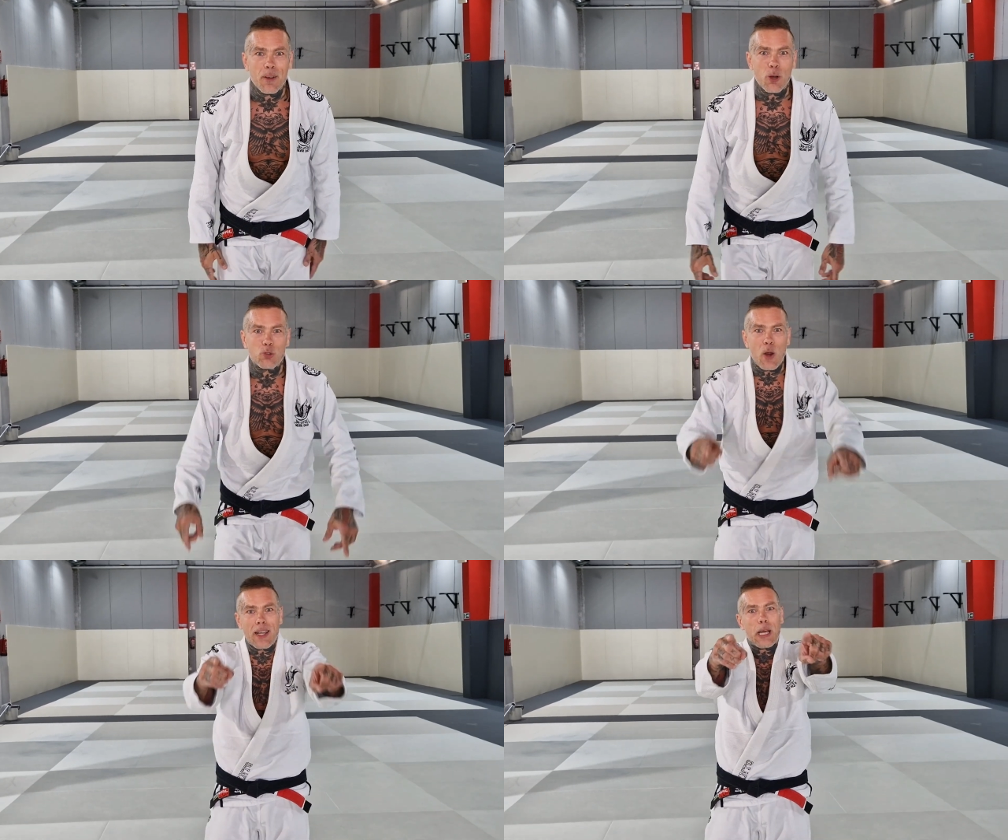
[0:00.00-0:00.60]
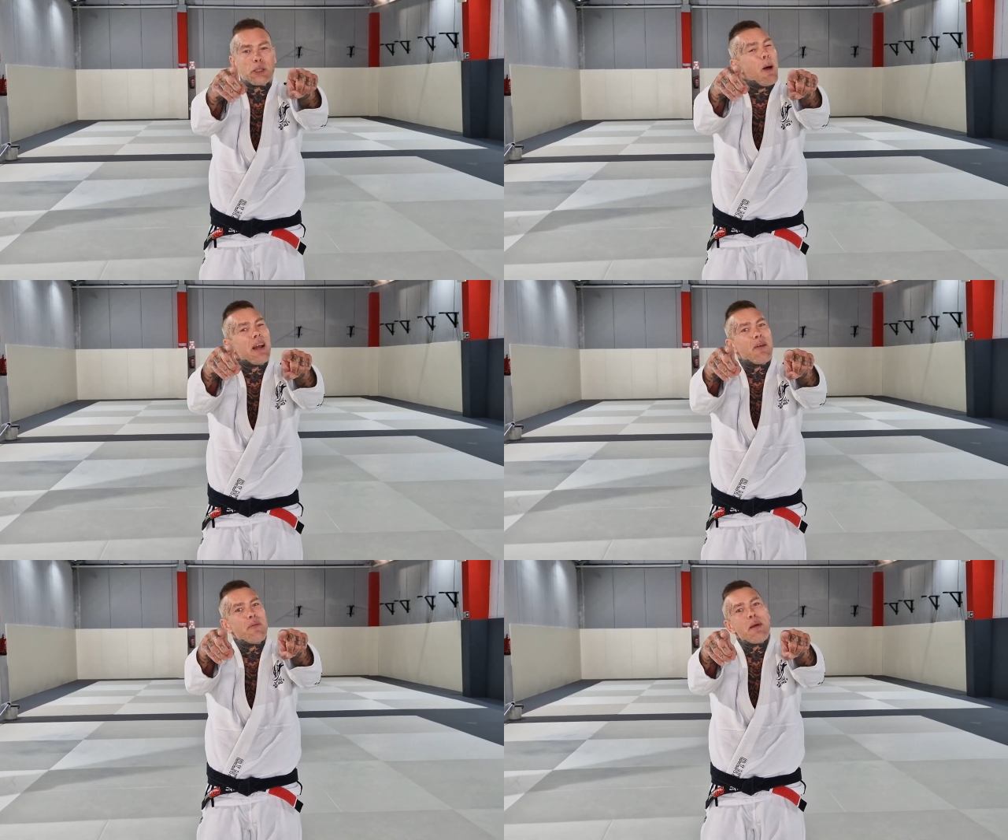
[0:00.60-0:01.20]
Go train, keep
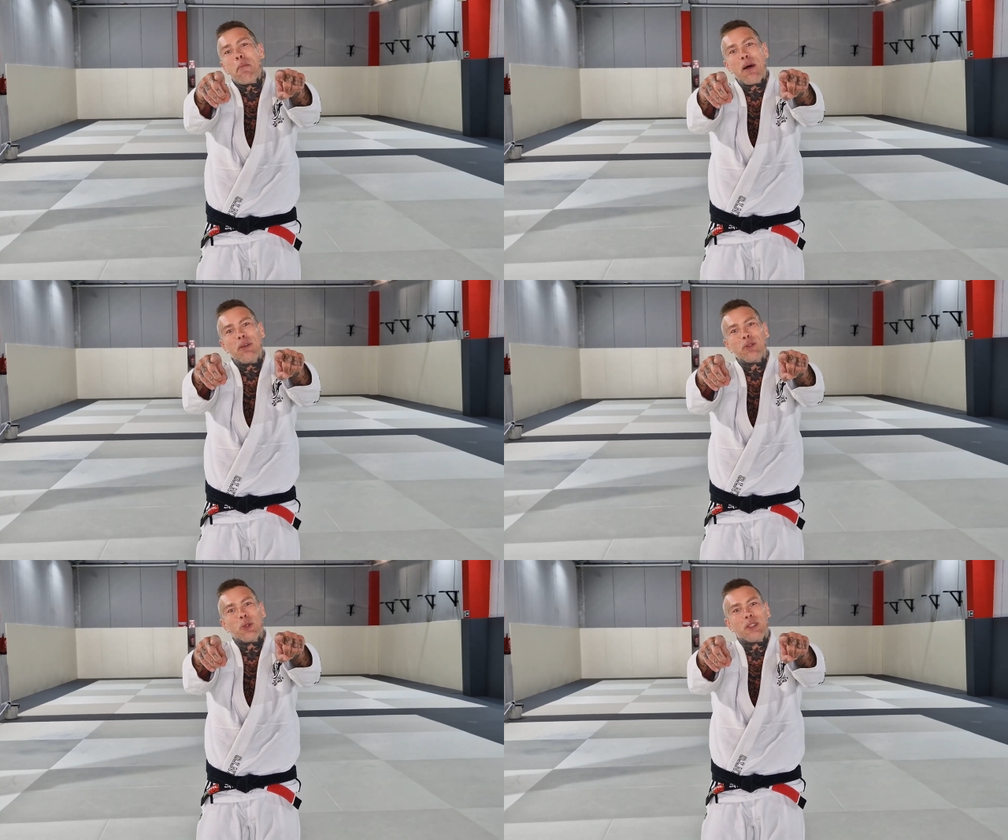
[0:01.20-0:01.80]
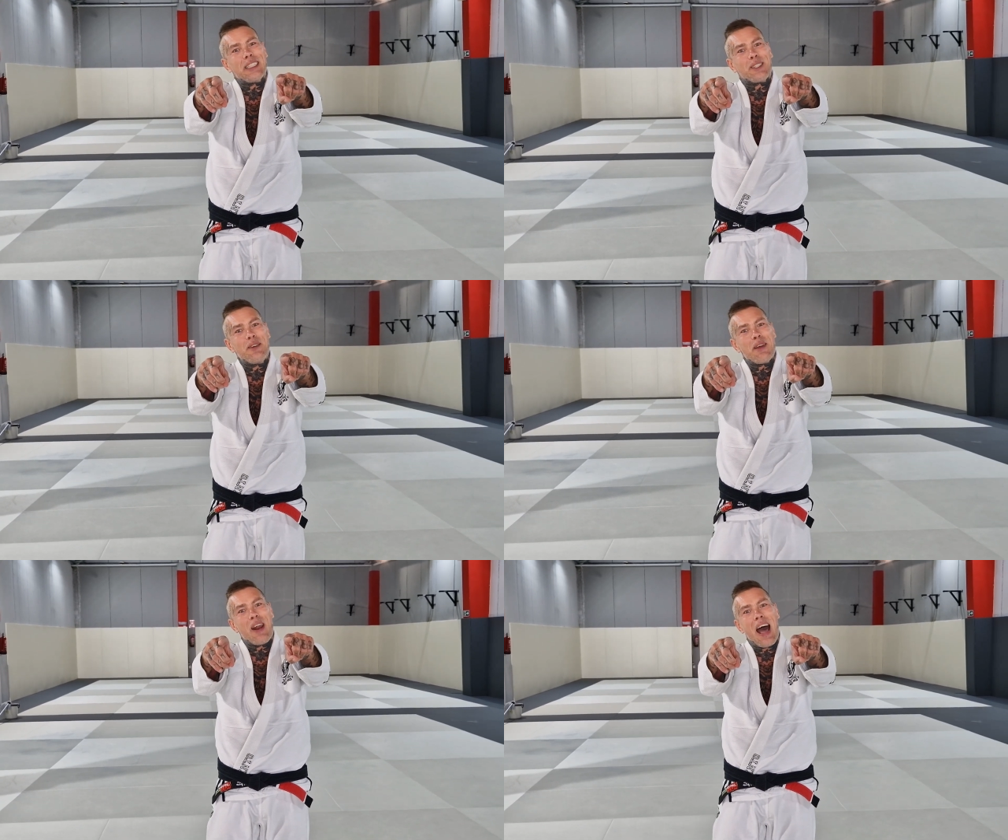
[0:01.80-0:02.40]
smiling, and remember,
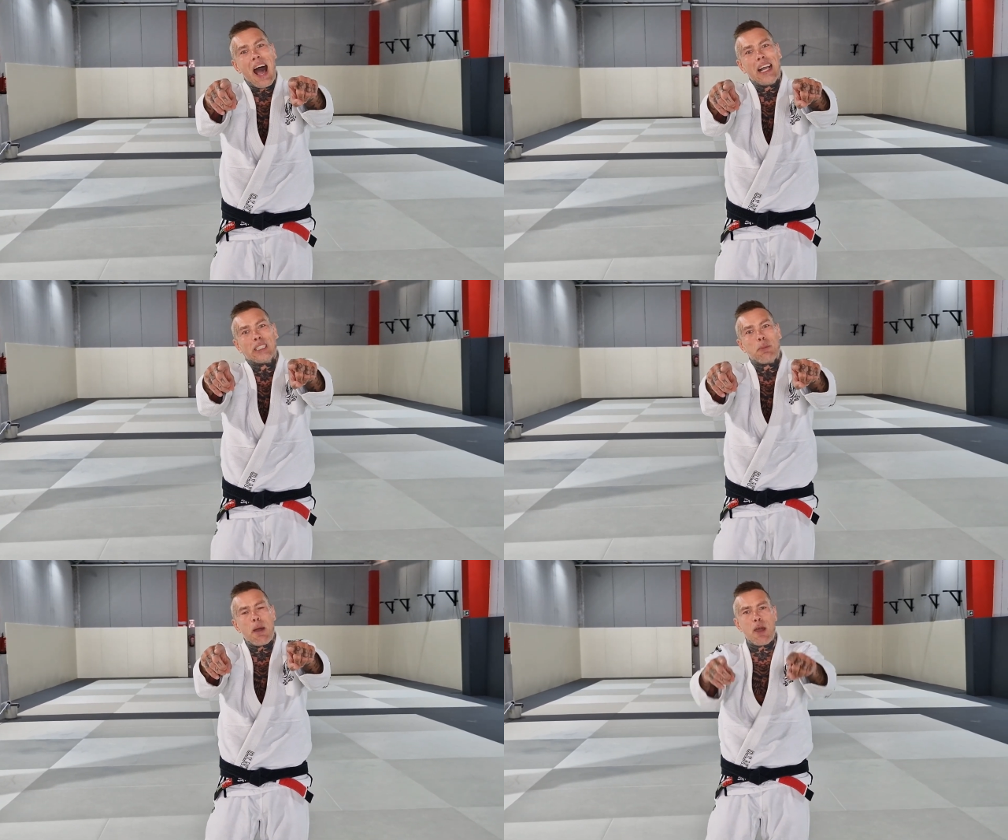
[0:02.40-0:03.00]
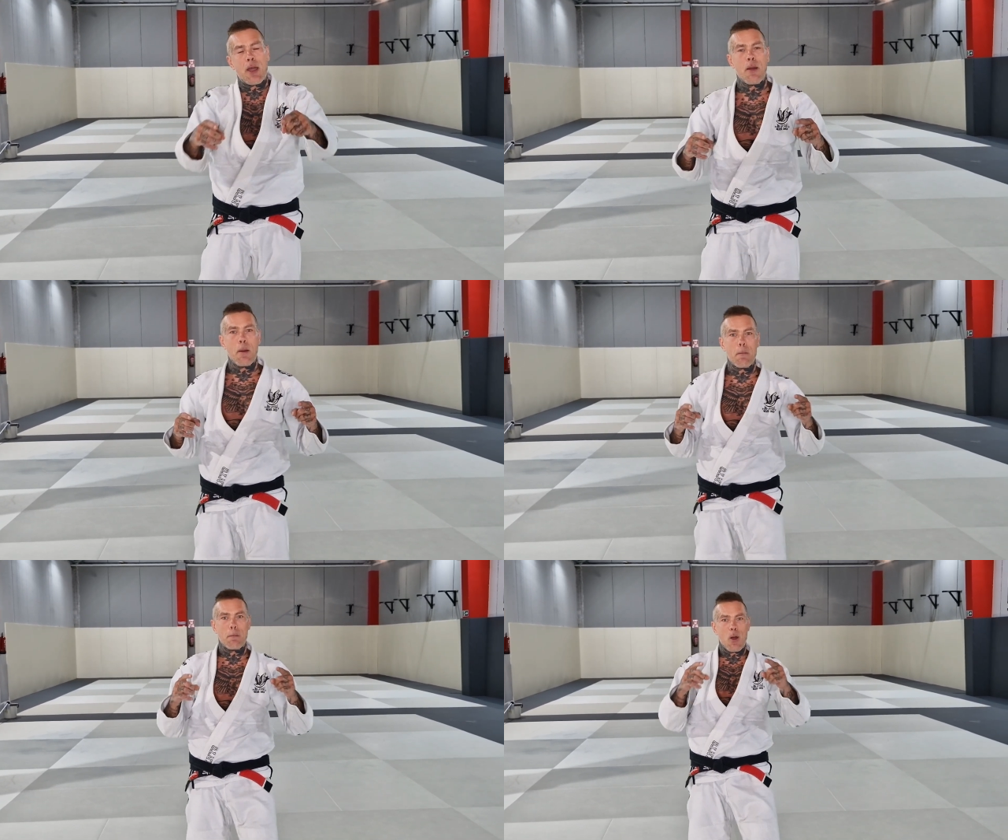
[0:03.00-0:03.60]
jiu-jitsu never dies,
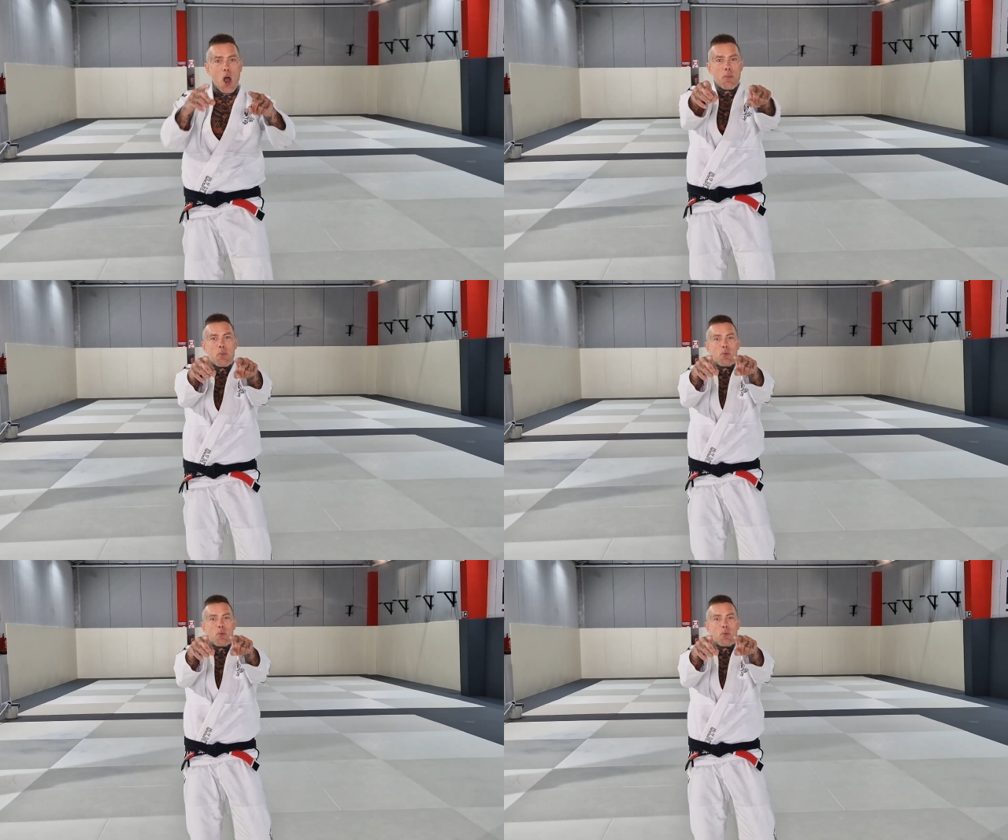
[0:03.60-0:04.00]
baby. Boom.